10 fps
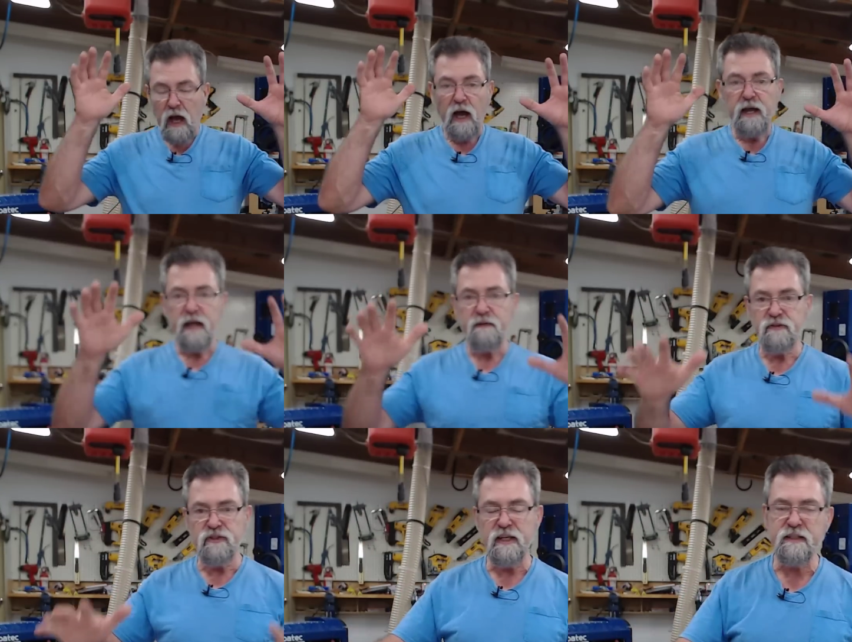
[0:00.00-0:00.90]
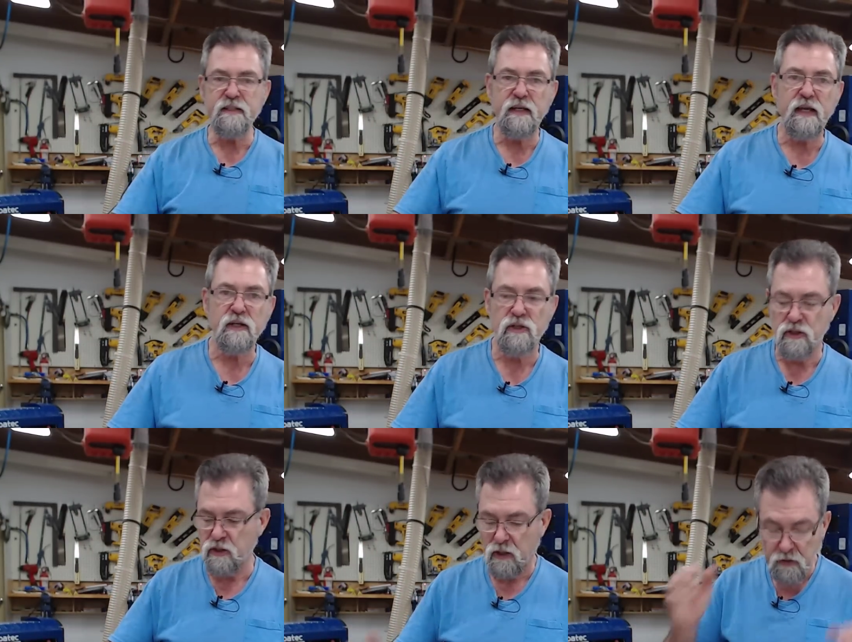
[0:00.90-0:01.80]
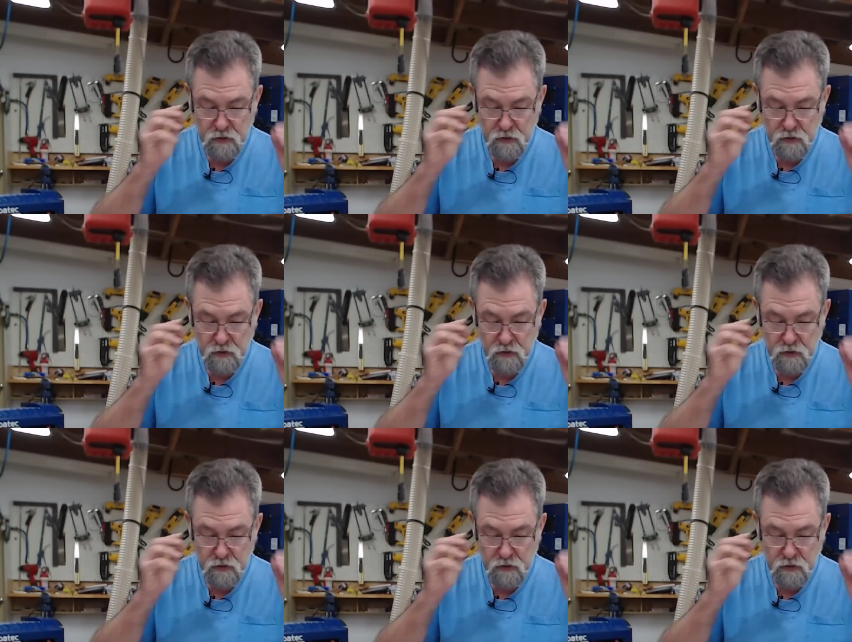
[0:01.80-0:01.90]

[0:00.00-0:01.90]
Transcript: I have 6-inch